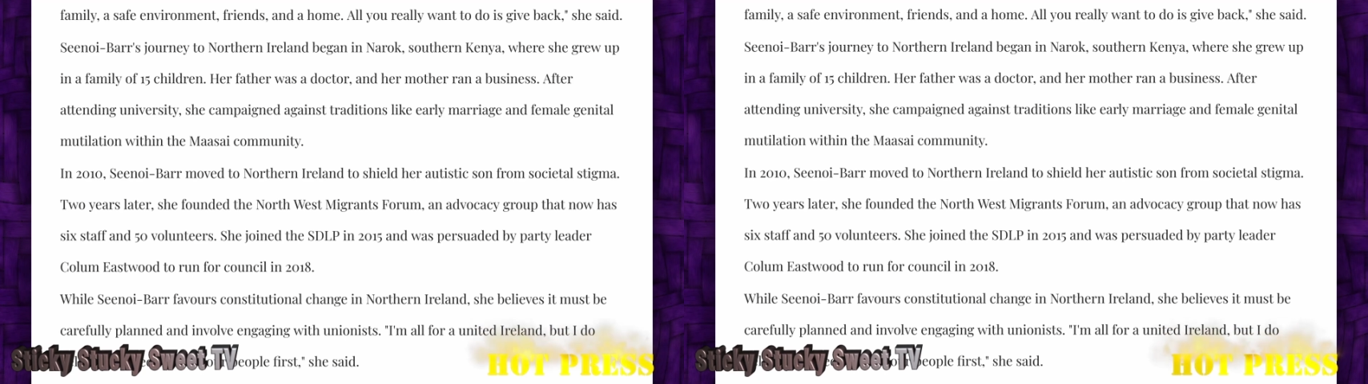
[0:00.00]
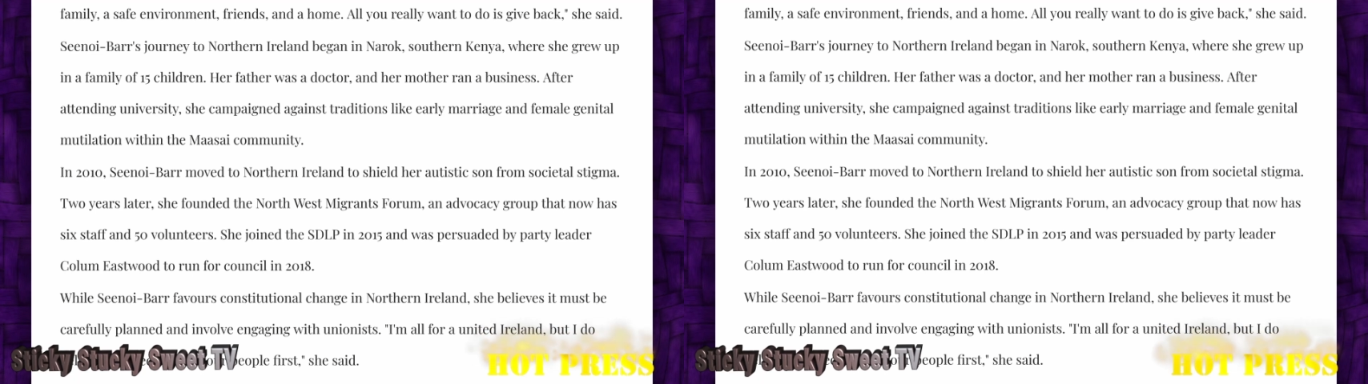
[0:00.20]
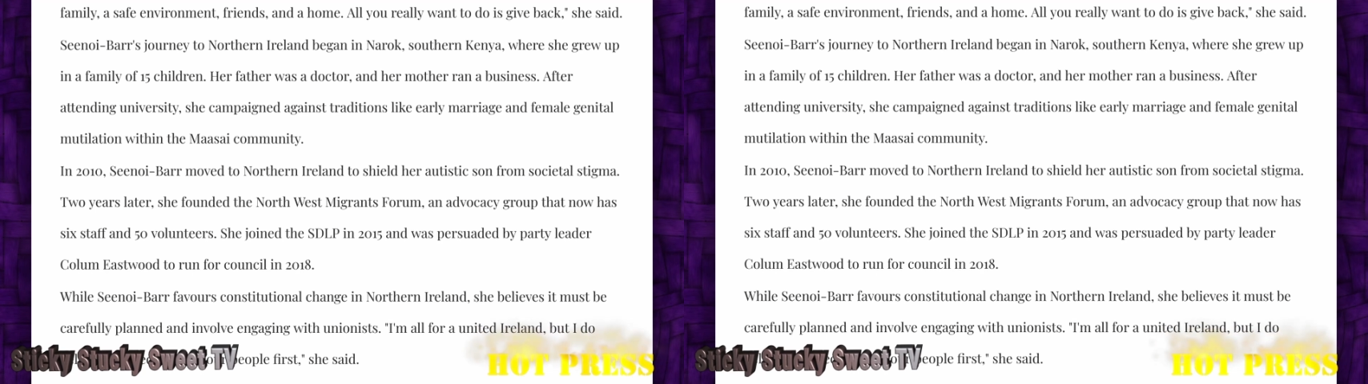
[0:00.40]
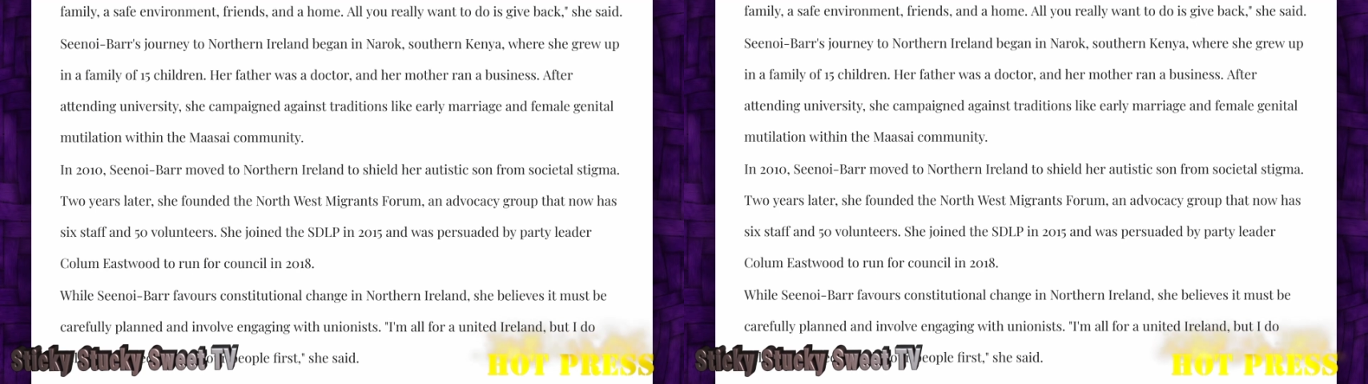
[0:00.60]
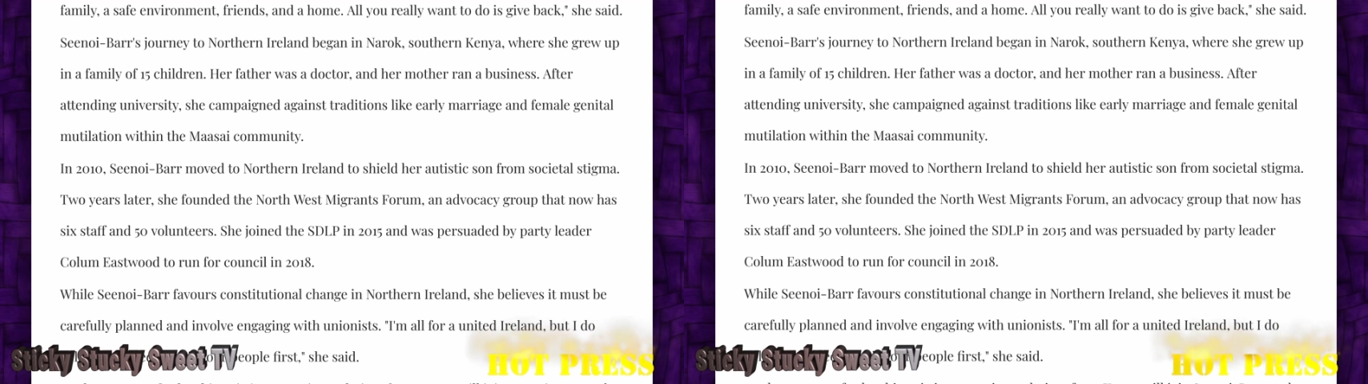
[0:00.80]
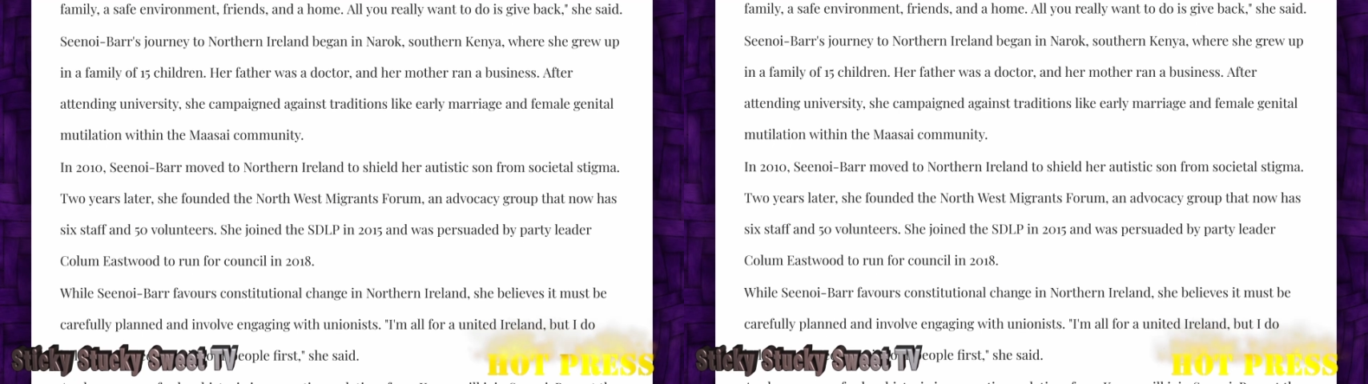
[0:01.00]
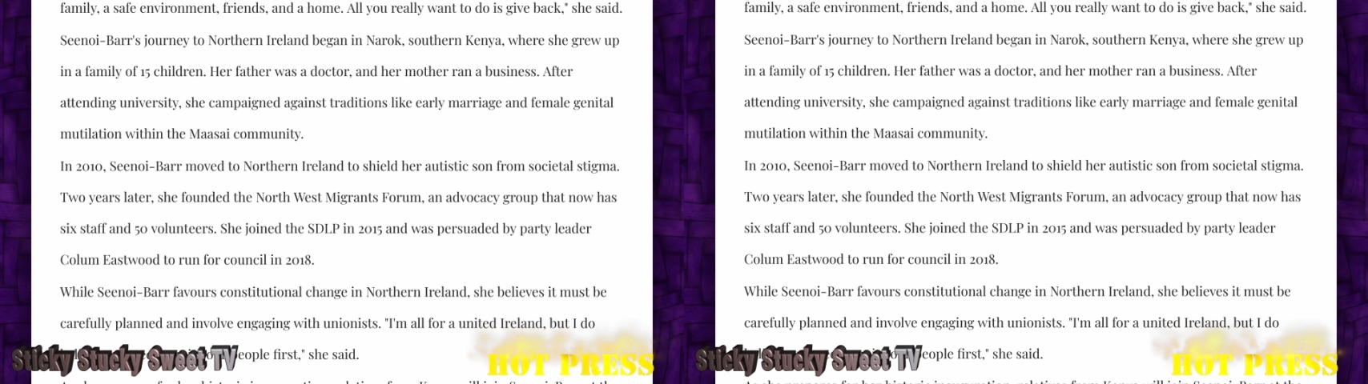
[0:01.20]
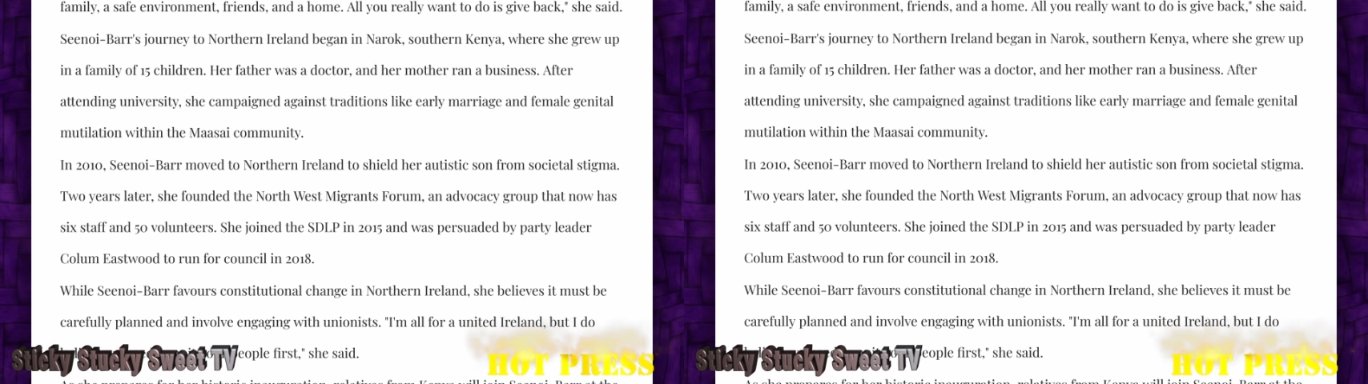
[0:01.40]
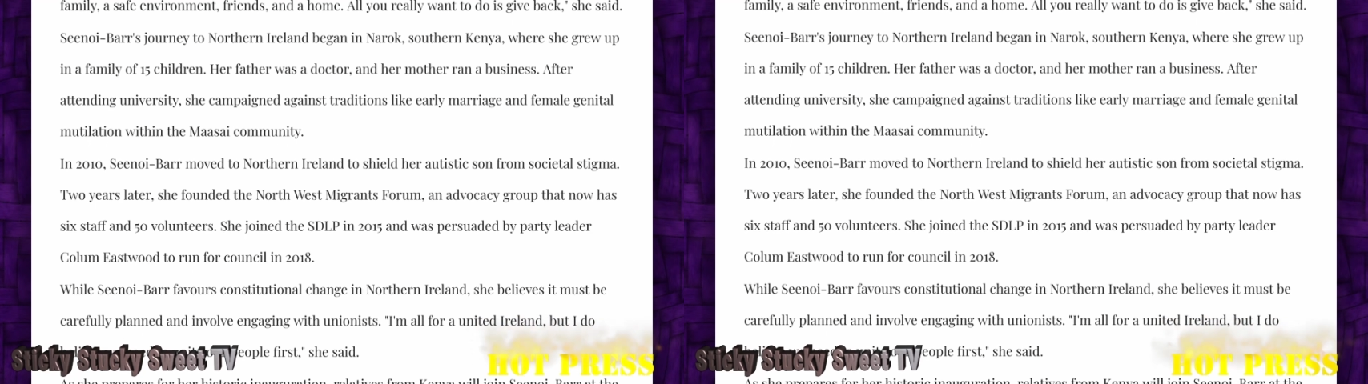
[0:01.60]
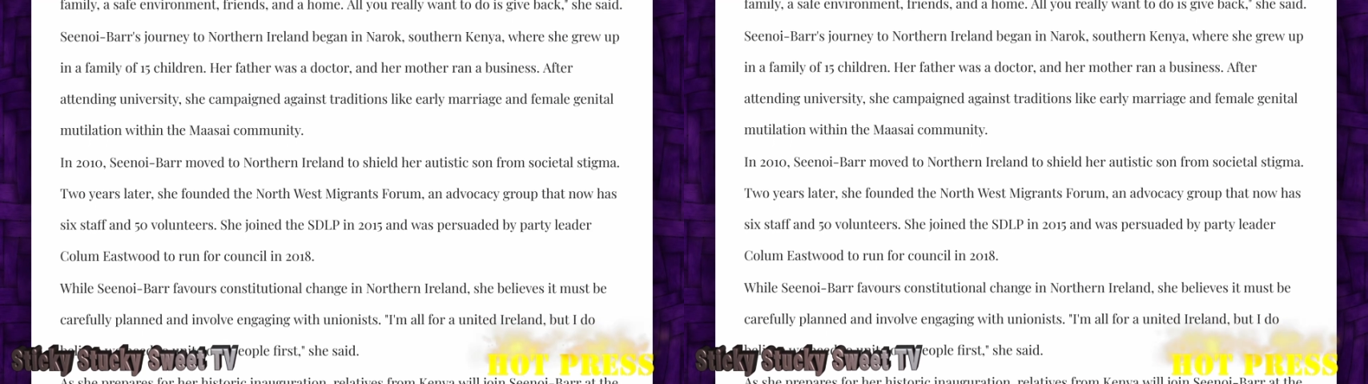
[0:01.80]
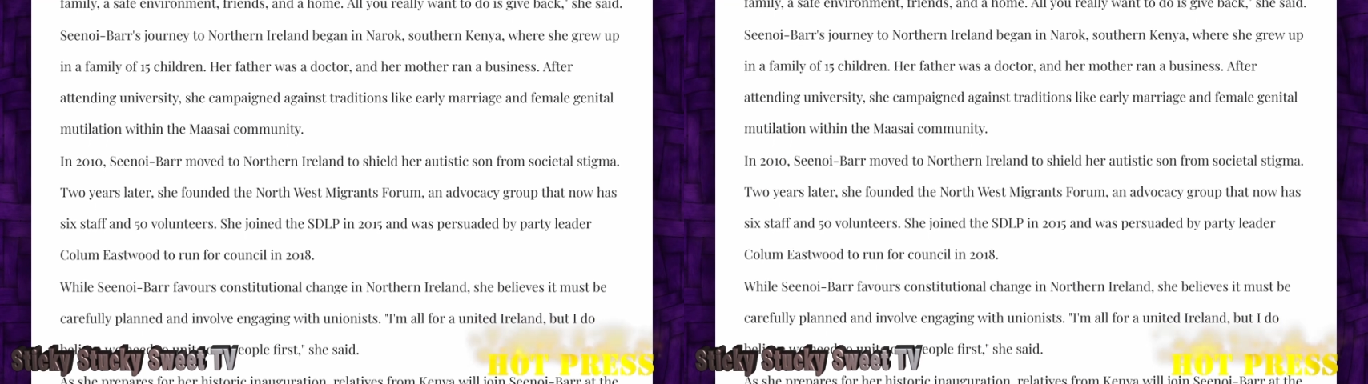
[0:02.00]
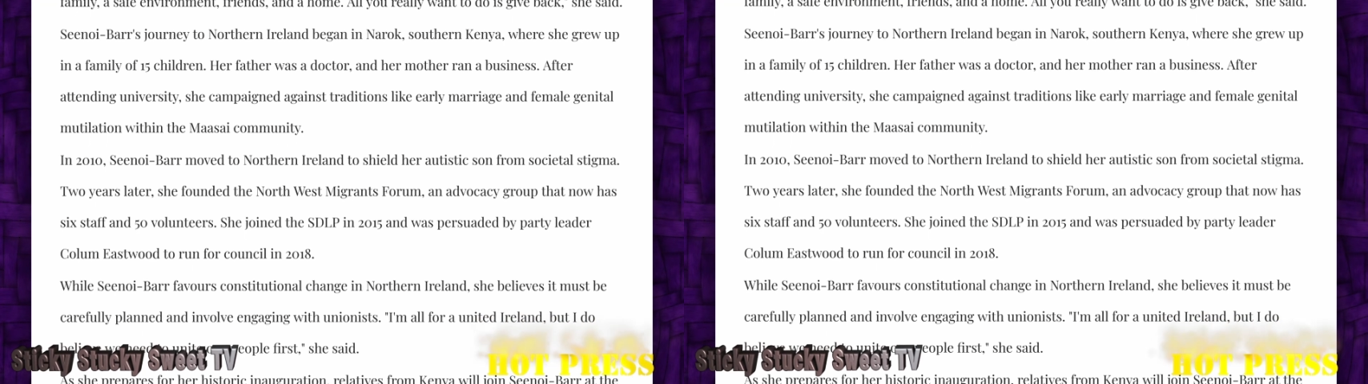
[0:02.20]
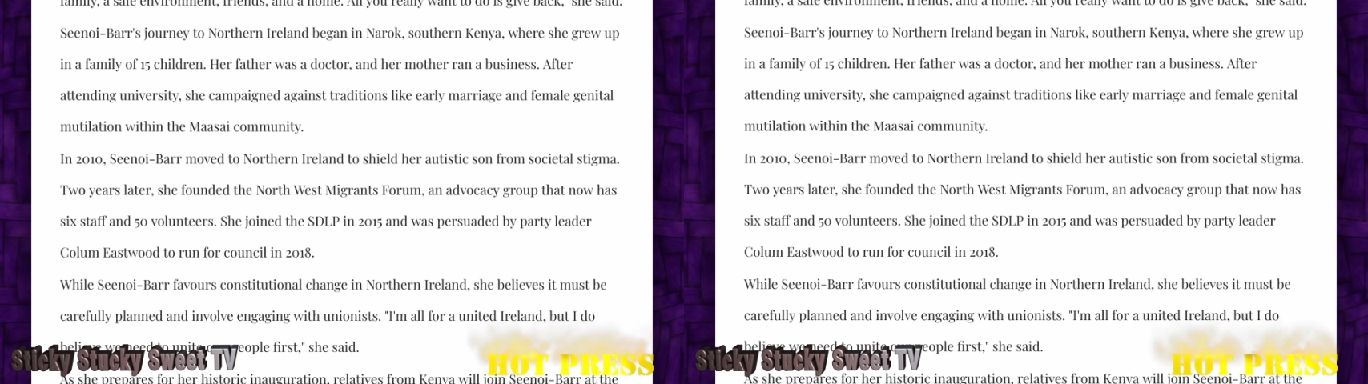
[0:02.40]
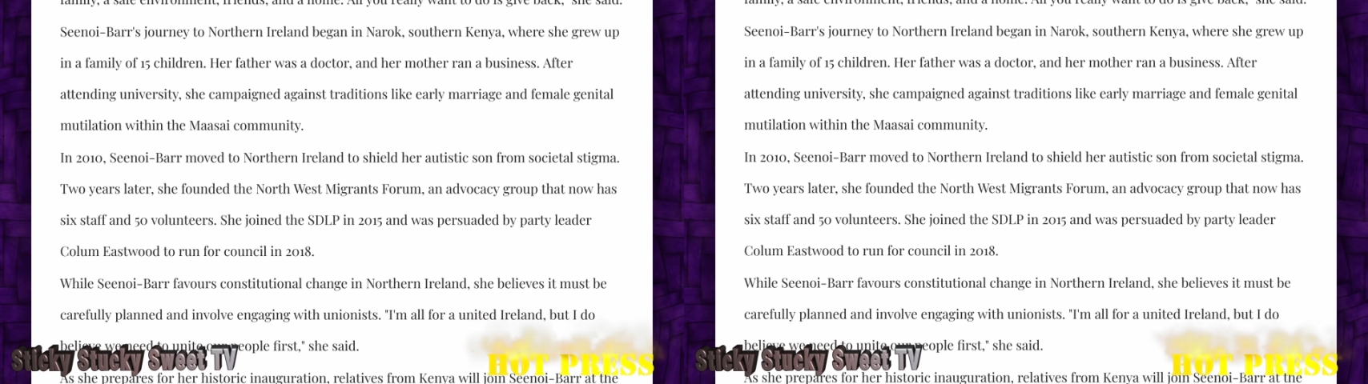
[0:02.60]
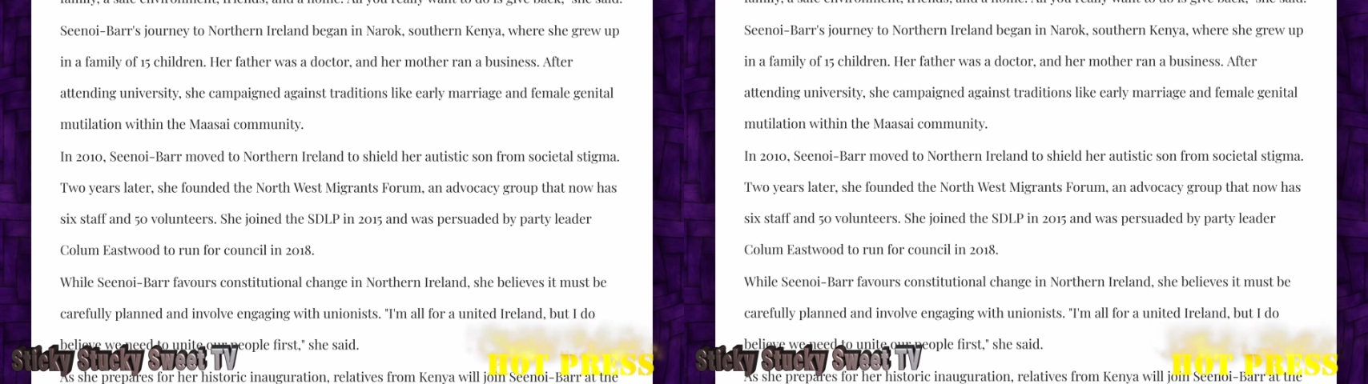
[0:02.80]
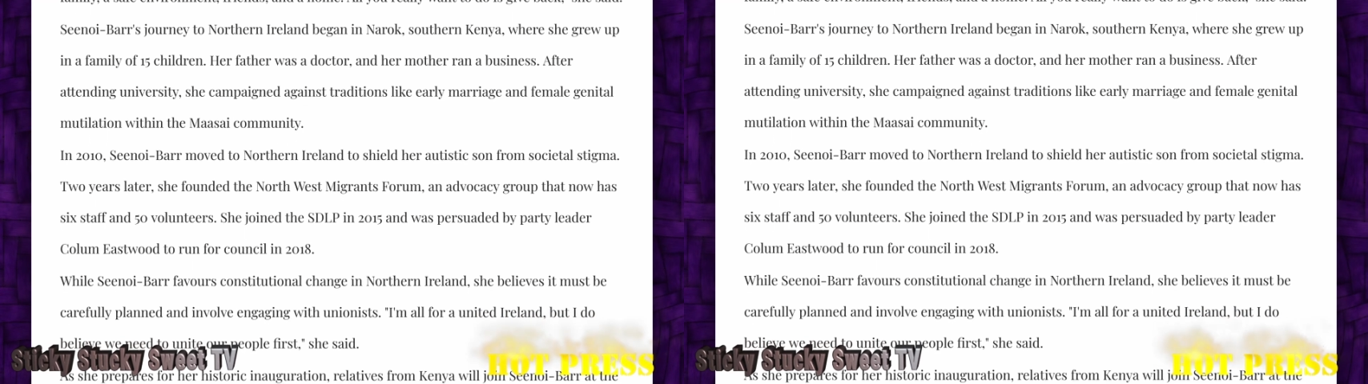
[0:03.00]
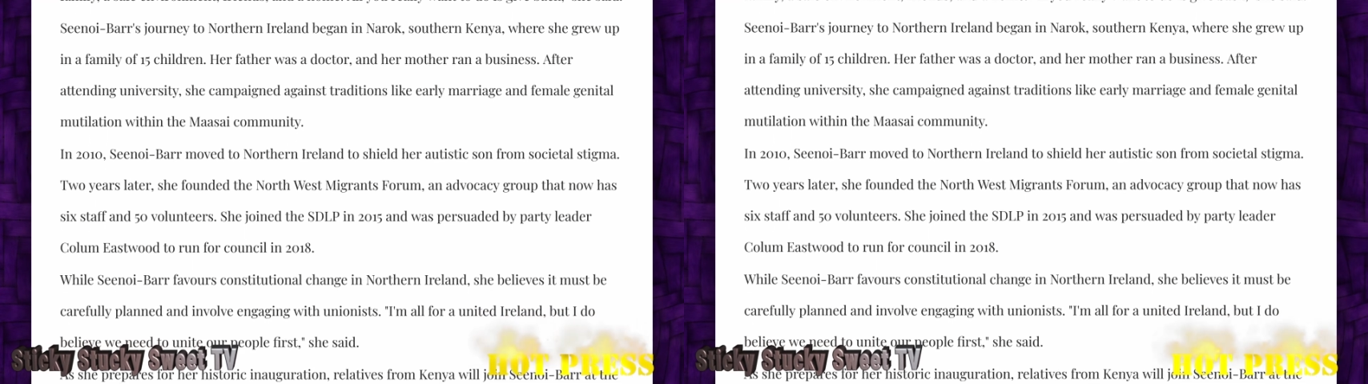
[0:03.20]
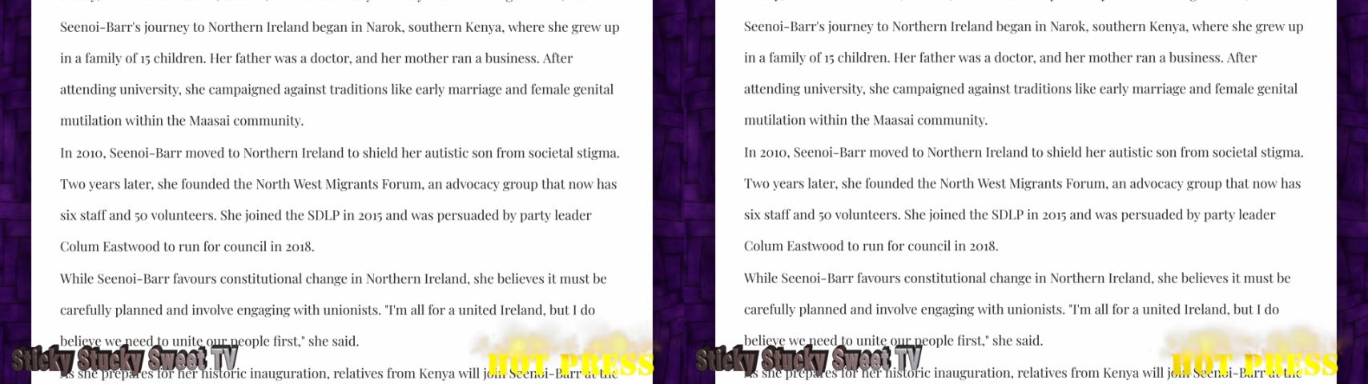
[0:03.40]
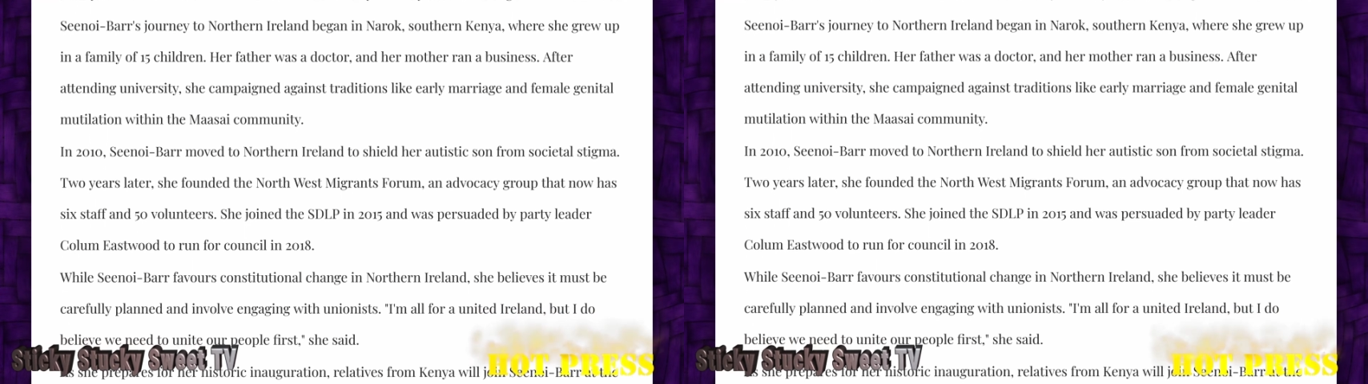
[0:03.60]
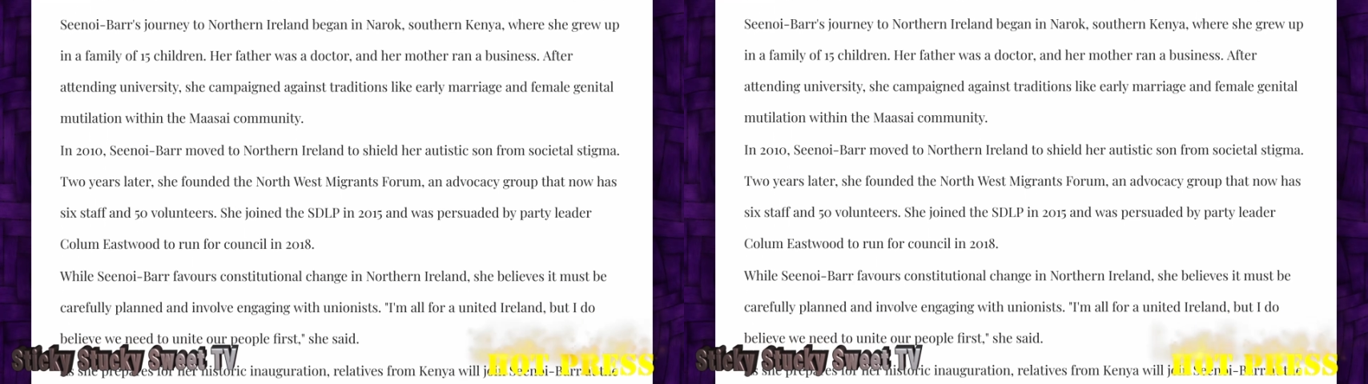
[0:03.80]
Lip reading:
[unreadable: no face in view]